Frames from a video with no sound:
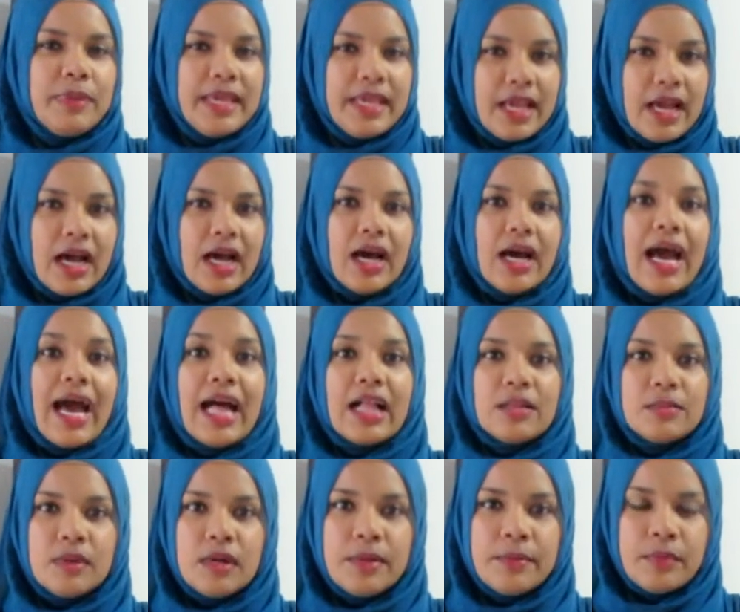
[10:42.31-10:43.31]

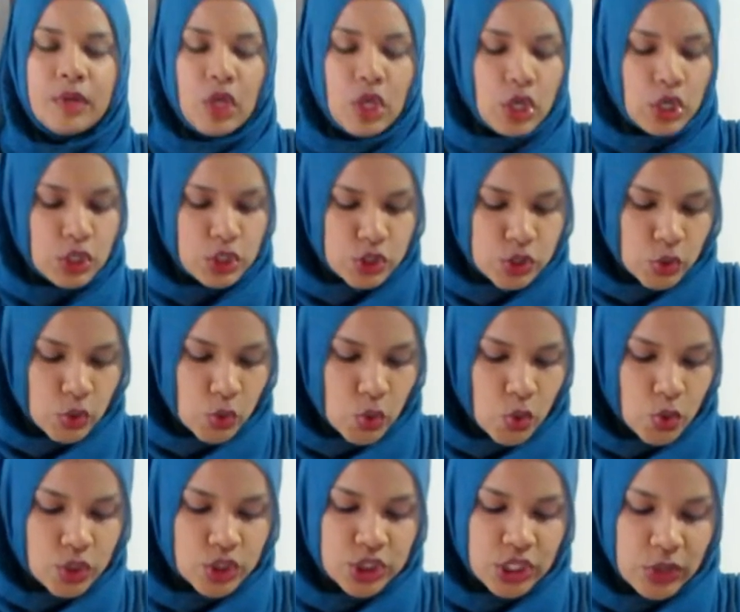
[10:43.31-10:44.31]
album.
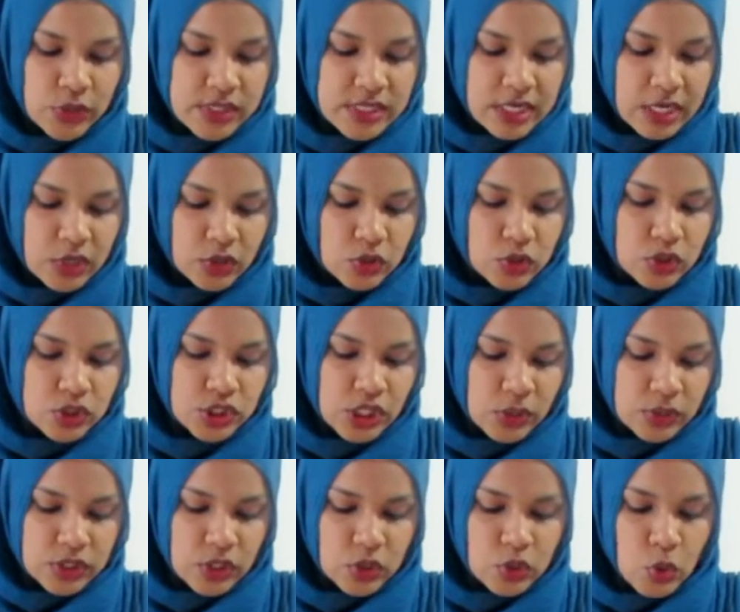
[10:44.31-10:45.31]
So shout
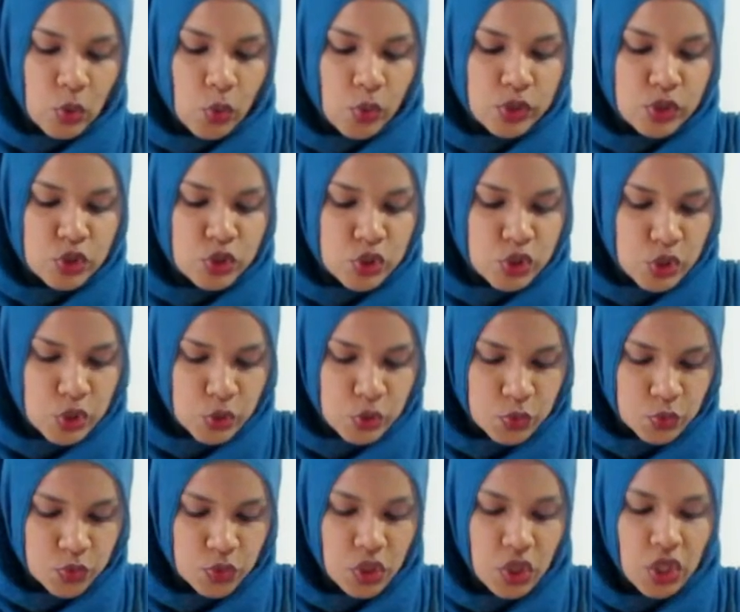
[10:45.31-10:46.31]
out goes
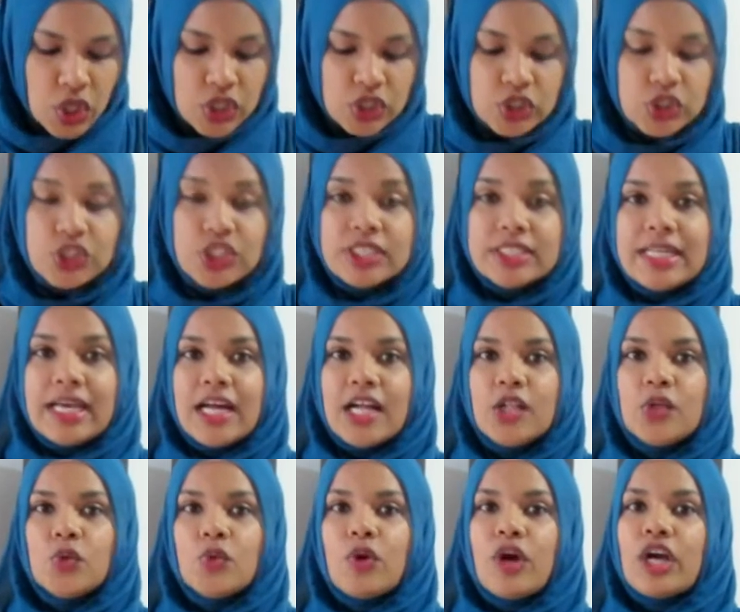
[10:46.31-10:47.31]
to
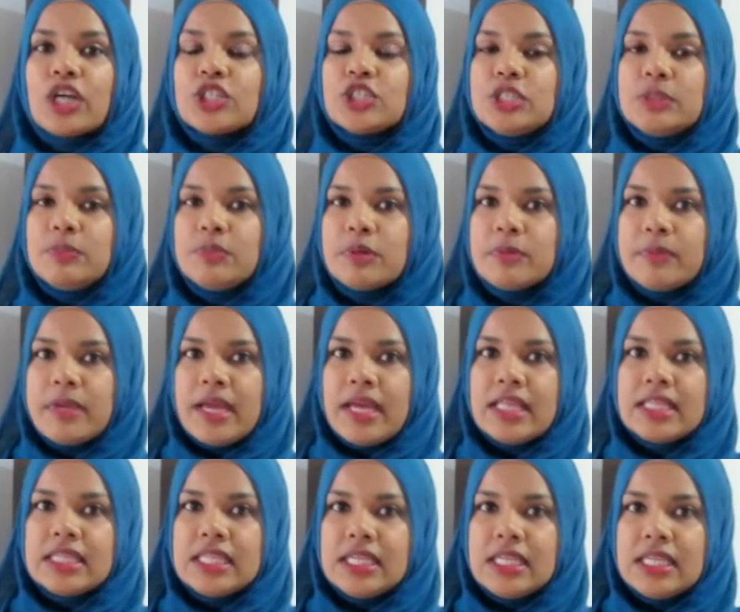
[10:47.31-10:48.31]
Janelle, who actually
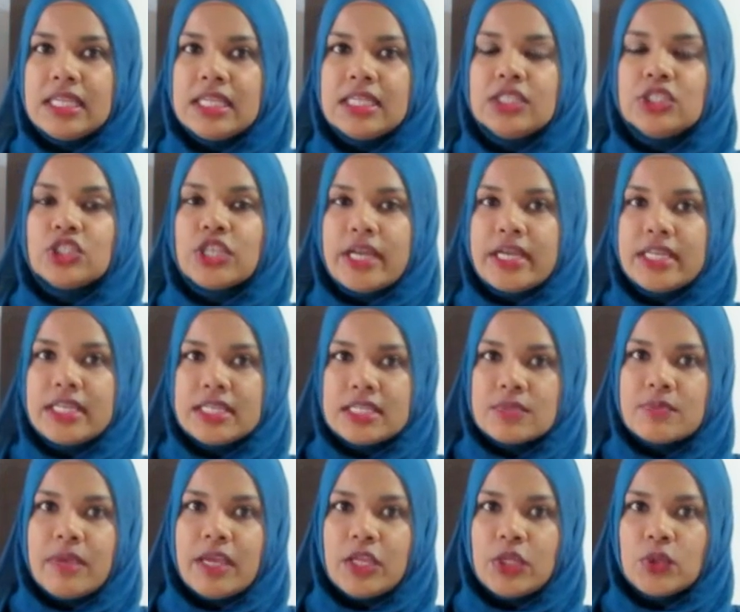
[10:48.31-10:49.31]
prepared the Chinese
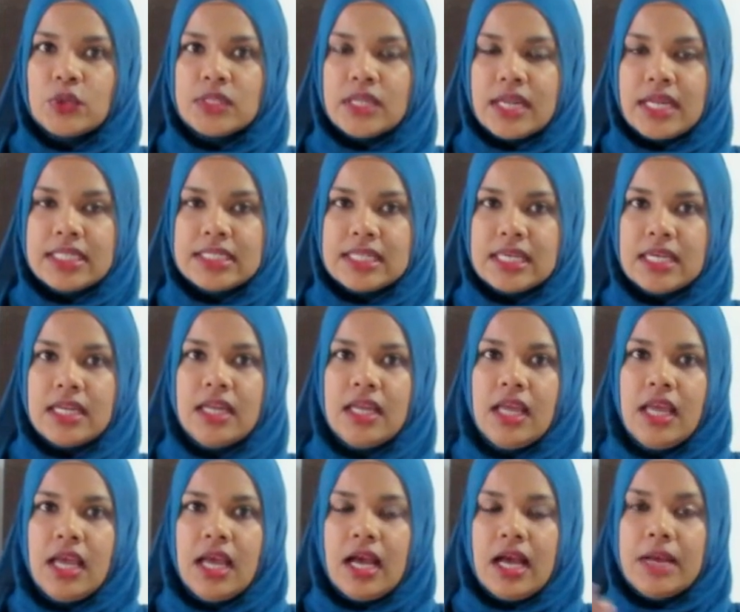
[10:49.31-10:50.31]
menu that I did.
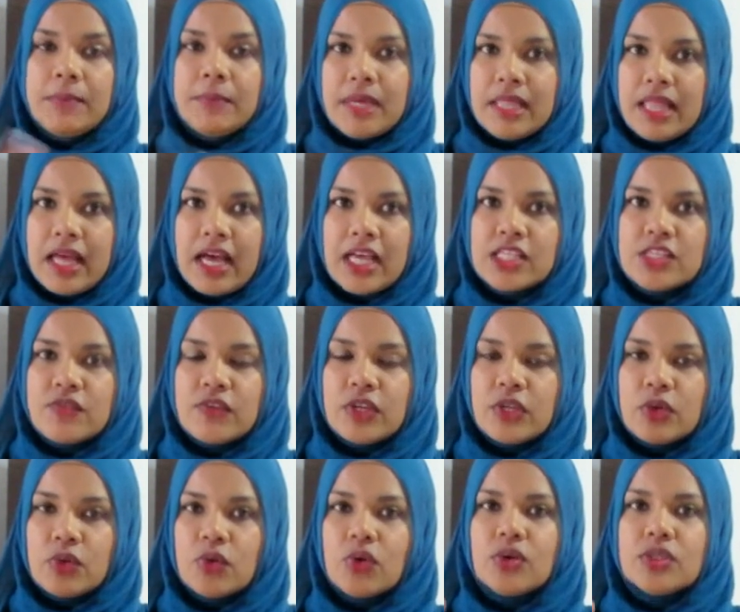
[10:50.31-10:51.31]
And my last
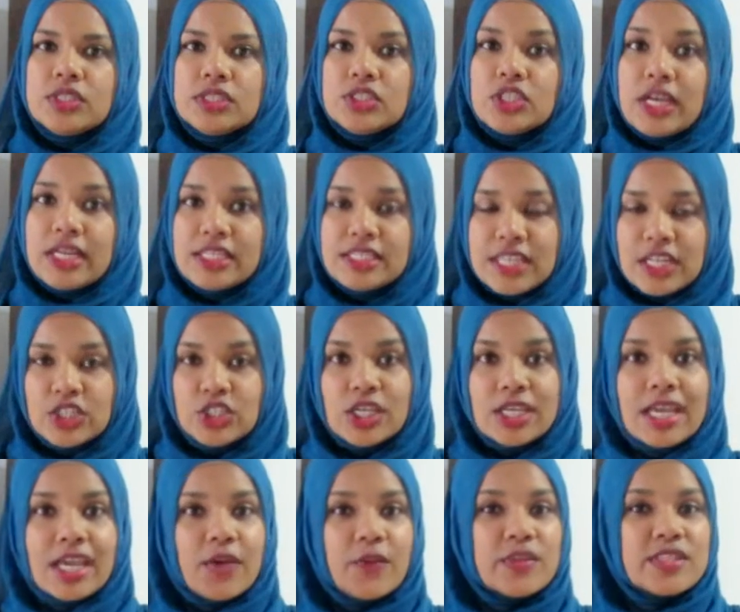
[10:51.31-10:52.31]
video, Chinese fried
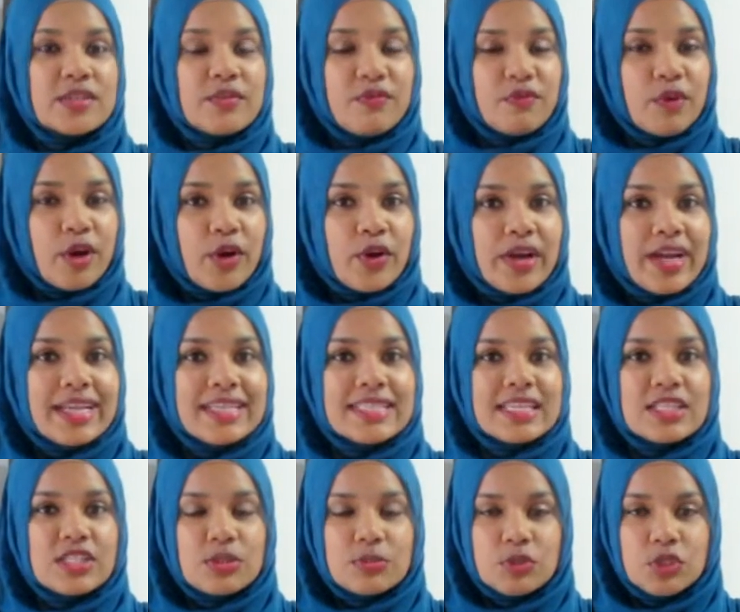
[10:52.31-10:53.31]
chicken with some fried rice
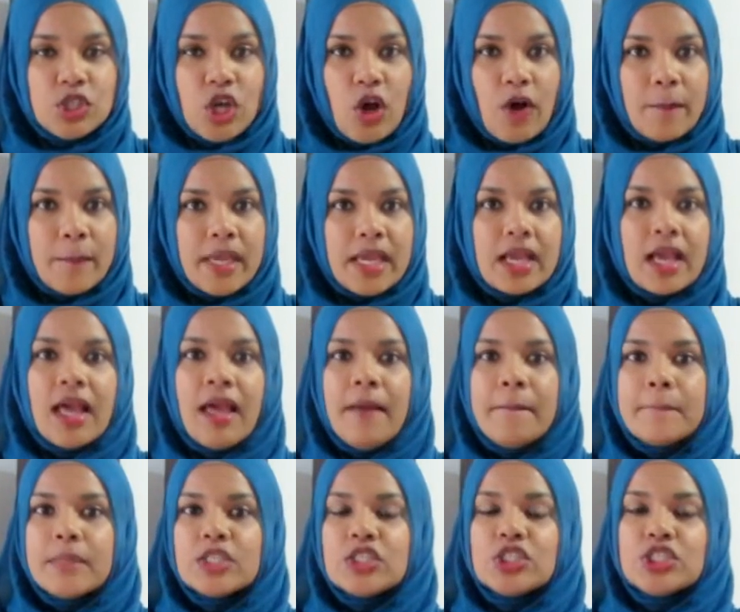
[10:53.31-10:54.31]
and some chow mein.
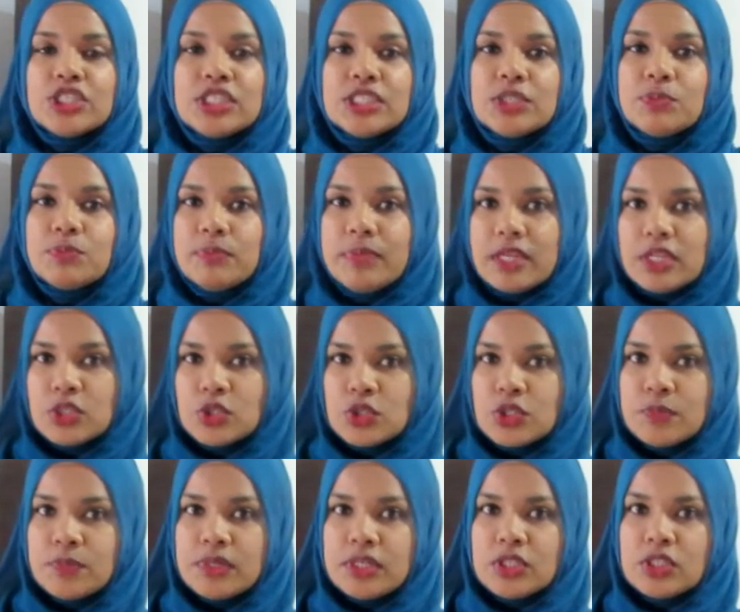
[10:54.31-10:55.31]
But she
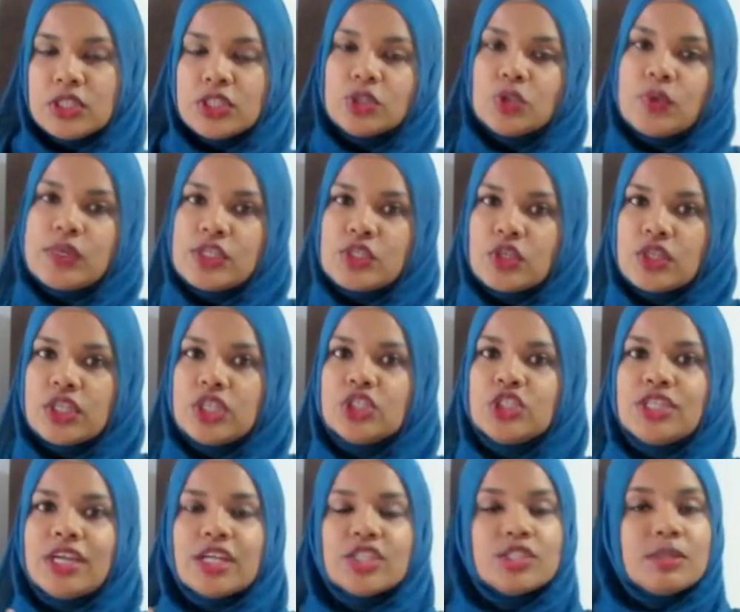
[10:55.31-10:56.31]
put a little twist on it.
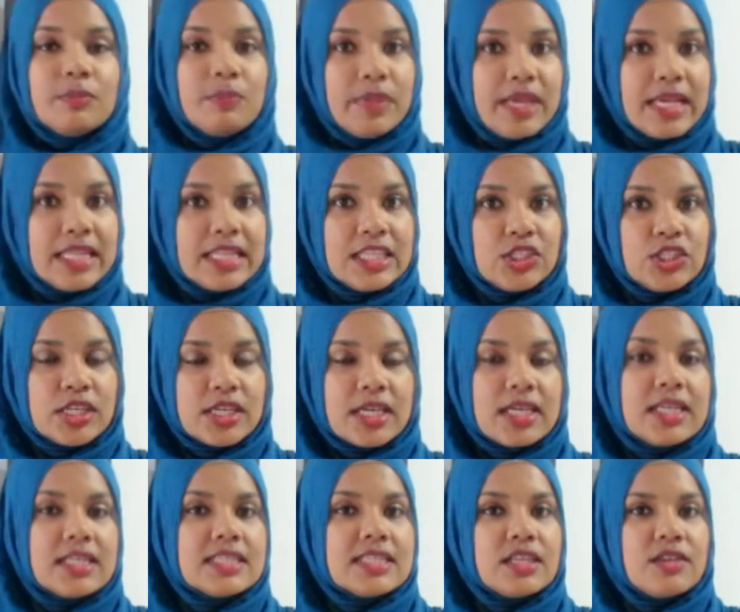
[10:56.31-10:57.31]
She actually baked the
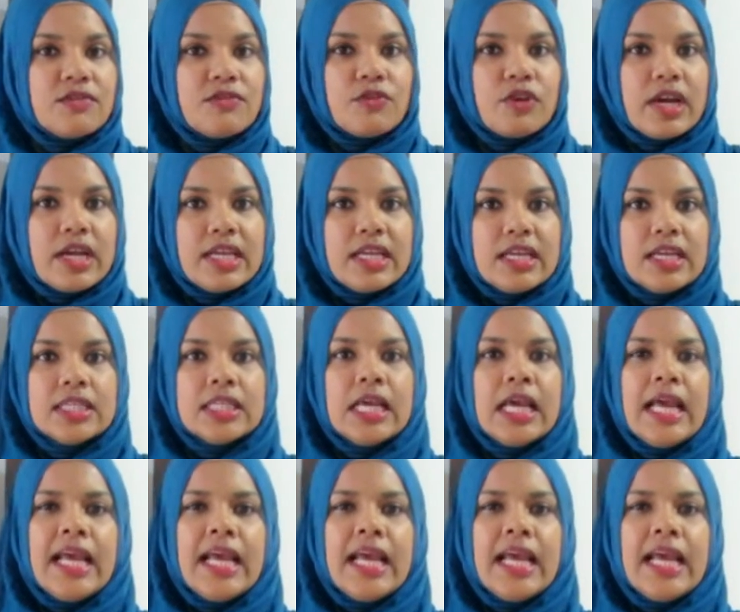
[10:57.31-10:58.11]
chicken instead of frying it.